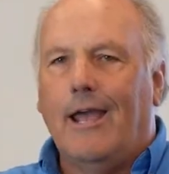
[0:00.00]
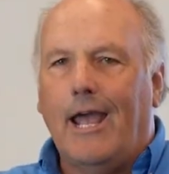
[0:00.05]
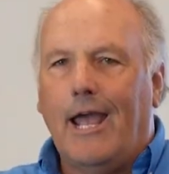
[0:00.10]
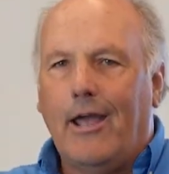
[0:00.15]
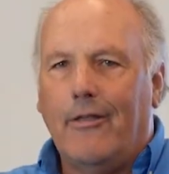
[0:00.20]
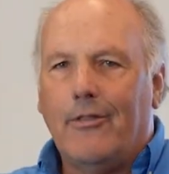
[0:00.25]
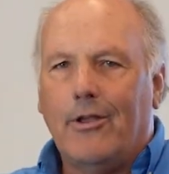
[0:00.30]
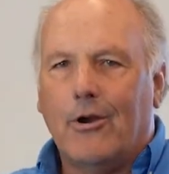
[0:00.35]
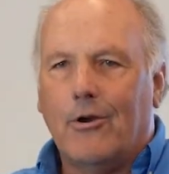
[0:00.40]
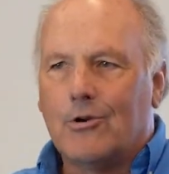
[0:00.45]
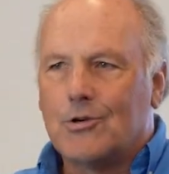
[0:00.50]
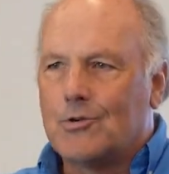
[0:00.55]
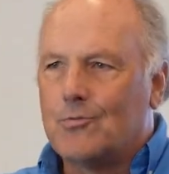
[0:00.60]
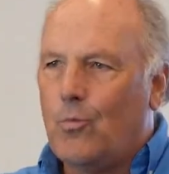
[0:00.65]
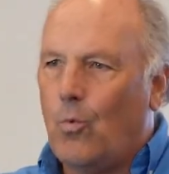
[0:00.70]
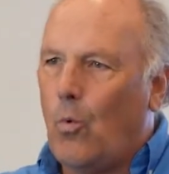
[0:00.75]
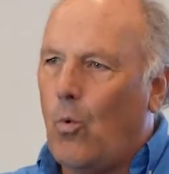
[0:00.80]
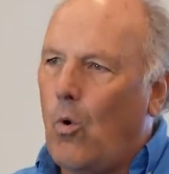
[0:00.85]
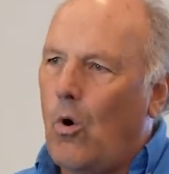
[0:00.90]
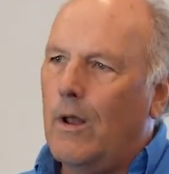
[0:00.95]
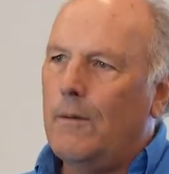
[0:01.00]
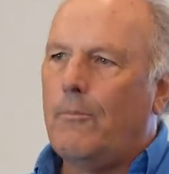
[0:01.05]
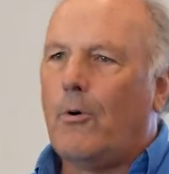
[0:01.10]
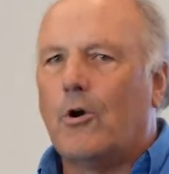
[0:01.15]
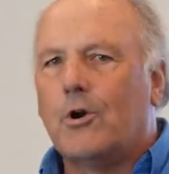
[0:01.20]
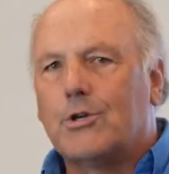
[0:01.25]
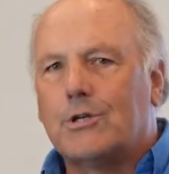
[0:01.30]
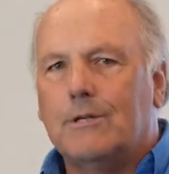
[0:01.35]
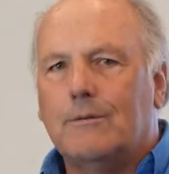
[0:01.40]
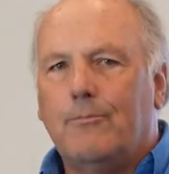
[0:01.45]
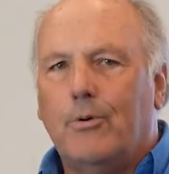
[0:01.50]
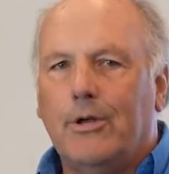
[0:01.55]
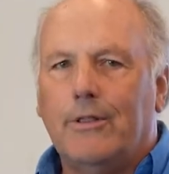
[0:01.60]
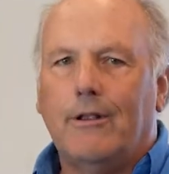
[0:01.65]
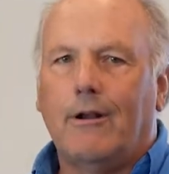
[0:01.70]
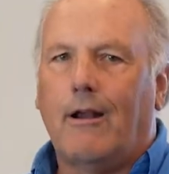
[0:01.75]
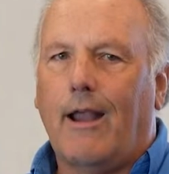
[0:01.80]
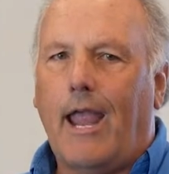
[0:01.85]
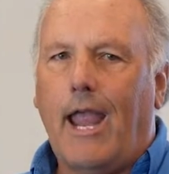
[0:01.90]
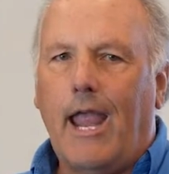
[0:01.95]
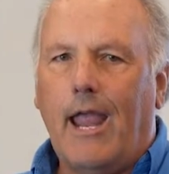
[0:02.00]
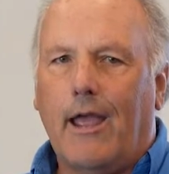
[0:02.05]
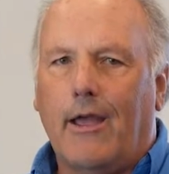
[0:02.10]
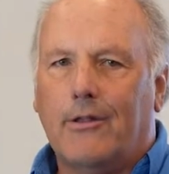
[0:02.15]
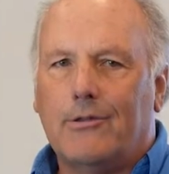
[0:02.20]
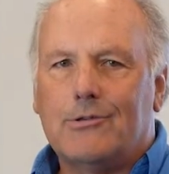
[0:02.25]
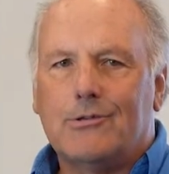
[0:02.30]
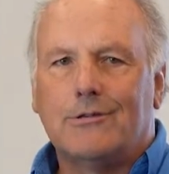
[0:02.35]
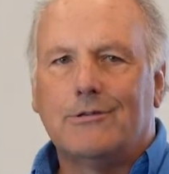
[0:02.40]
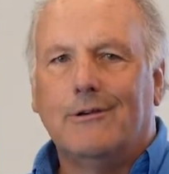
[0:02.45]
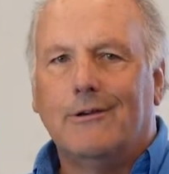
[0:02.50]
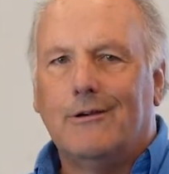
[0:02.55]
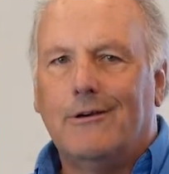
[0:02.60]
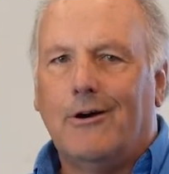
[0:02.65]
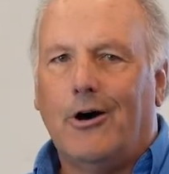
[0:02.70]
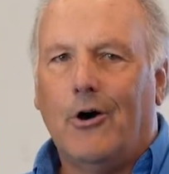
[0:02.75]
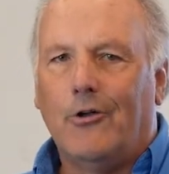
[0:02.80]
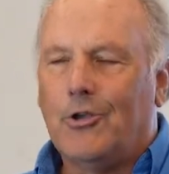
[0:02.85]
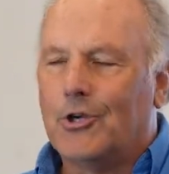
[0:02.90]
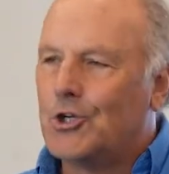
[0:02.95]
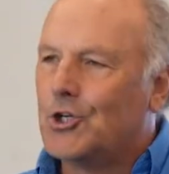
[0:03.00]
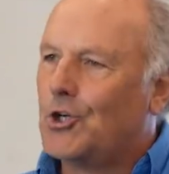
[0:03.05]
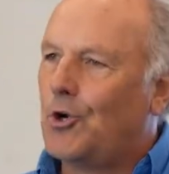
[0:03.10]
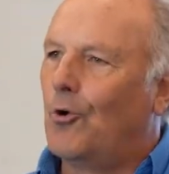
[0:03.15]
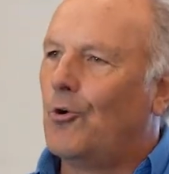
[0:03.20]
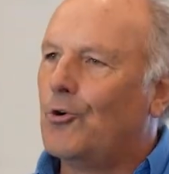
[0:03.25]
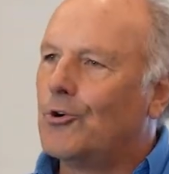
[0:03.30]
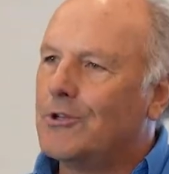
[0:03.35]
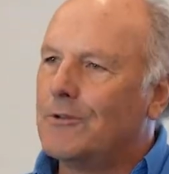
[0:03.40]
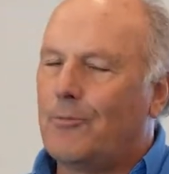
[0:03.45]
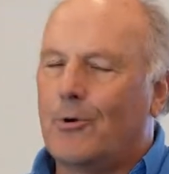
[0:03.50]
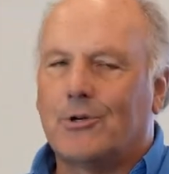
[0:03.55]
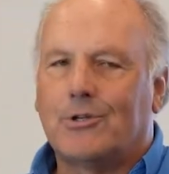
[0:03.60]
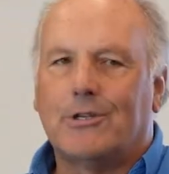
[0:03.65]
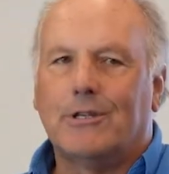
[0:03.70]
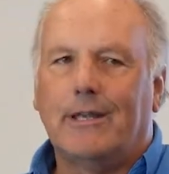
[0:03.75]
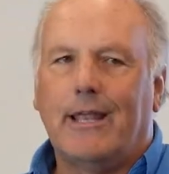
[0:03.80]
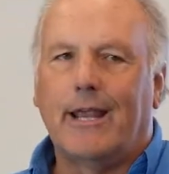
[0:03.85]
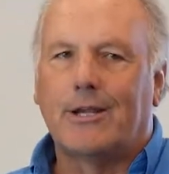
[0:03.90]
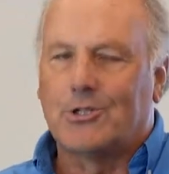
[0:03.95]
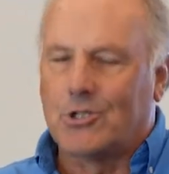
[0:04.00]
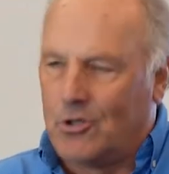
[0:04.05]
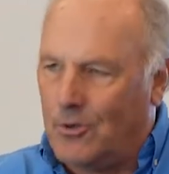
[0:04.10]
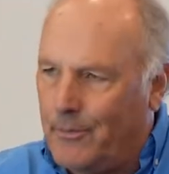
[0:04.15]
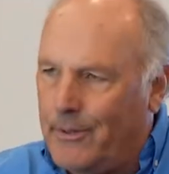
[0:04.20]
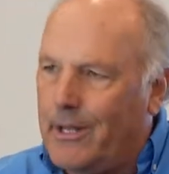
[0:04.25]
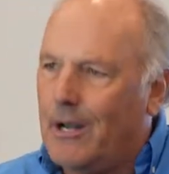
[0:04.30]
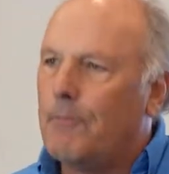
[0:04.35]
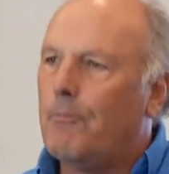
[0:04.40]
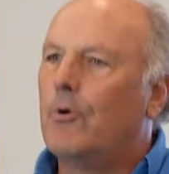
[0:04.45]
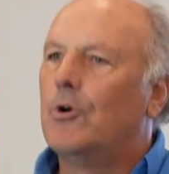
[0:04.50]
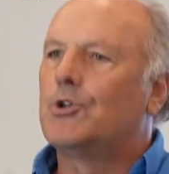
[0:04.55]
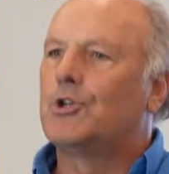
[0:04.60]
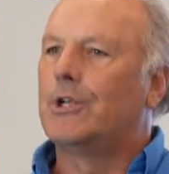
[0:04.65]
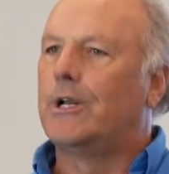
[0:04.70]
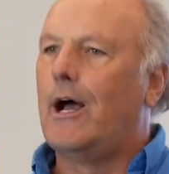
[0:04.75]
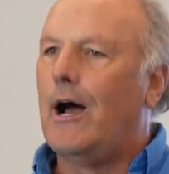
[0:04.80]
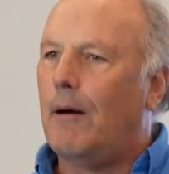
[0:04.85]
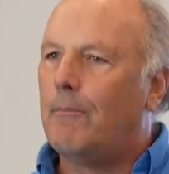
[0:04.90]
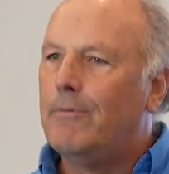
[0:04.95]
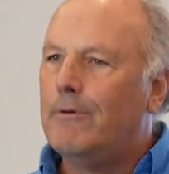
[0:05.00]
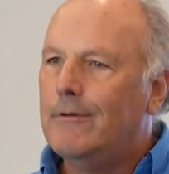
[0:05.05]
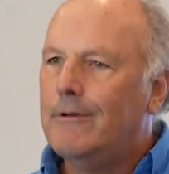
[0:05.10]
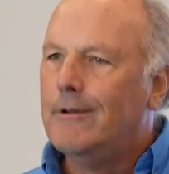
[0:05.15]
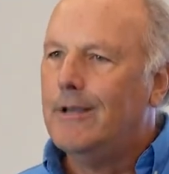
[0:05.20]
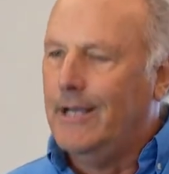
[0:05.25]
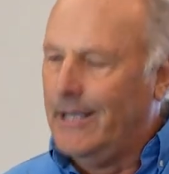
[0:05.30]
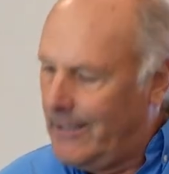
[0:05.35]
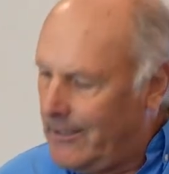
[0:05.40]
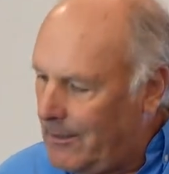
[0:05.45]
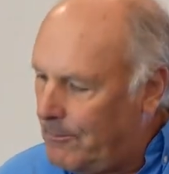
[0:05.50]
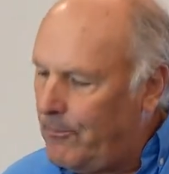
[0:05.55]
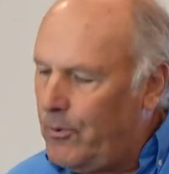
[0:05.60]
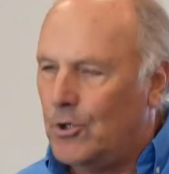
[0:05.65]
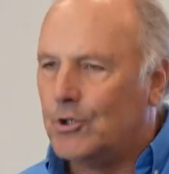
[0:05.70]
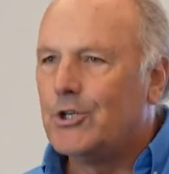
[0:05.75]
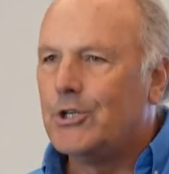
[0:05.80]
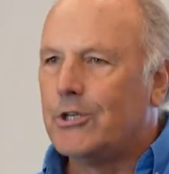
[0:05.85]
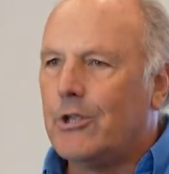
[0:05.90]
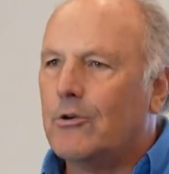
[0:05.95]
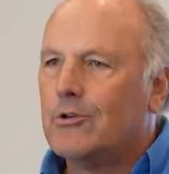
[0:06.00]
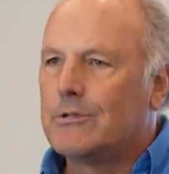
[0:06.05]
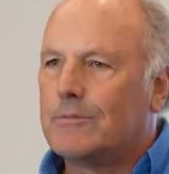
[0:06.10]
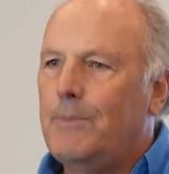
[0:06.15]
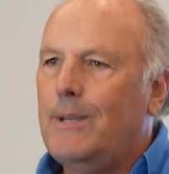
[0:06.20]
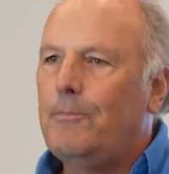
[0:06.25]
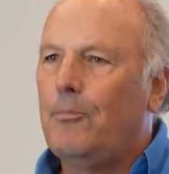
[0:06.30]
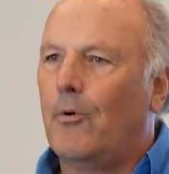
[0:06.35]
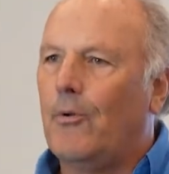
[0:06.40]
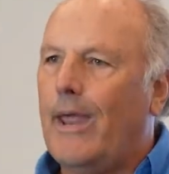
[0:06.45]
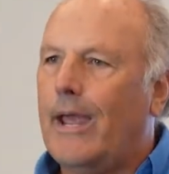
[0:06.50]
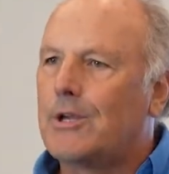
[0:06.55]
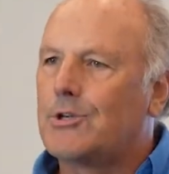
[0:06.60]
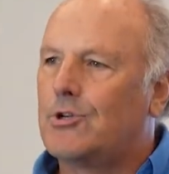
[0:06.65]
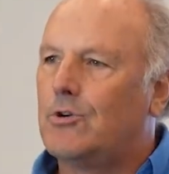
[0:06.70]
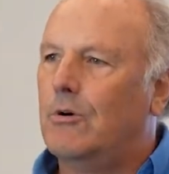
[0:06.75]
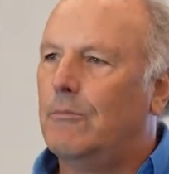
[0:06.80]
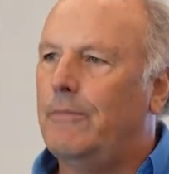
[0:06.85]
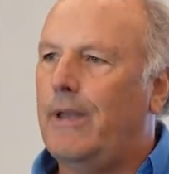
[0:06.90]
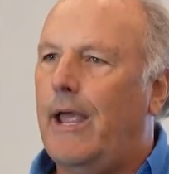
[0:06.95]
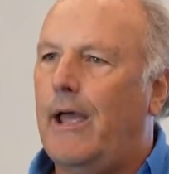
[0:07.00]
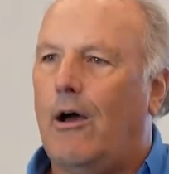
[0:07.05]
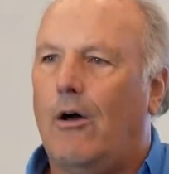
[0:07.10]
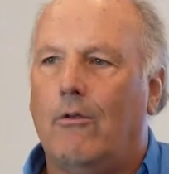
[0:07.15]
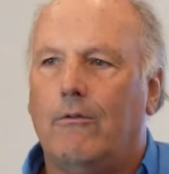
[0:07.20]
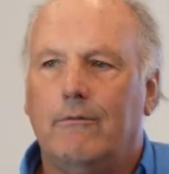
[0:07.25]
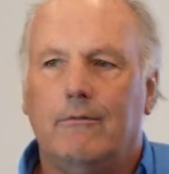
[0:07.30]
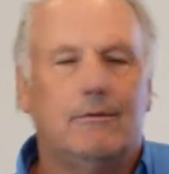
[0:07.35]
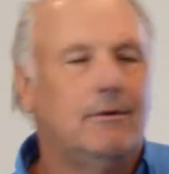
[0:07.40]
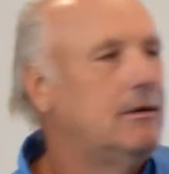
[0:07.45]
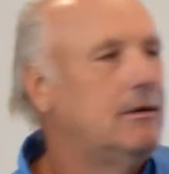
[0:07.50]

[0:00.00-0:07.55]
and there's one person putting their hands on the shoulder of the person next to them, and they're pushing up, and they're pushing those people next to them down.